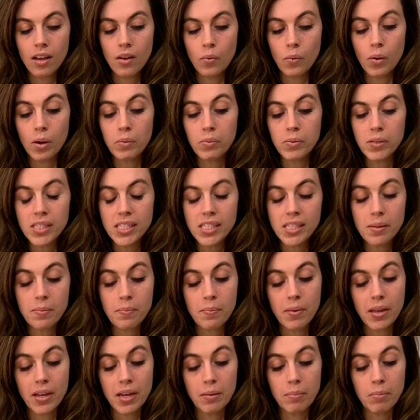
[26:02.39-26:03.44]
What was the
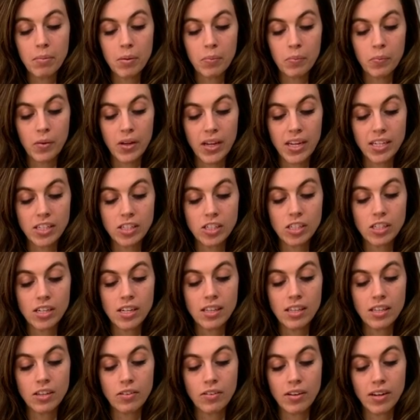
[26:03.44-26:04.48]
minimum wage
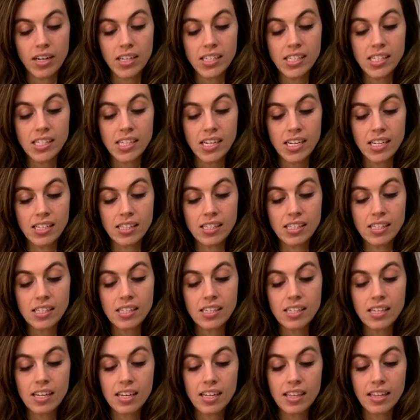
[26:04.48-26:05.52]
in the United States
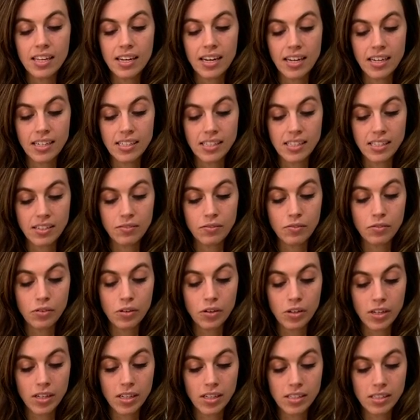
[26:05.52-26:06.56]
in the
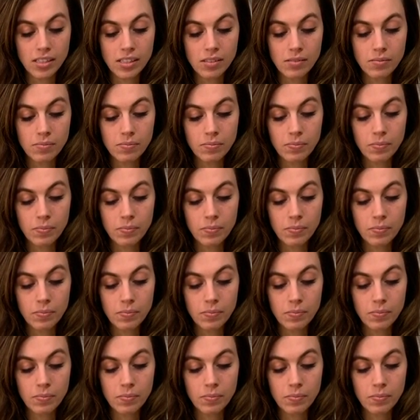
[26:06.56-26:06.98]
1940s?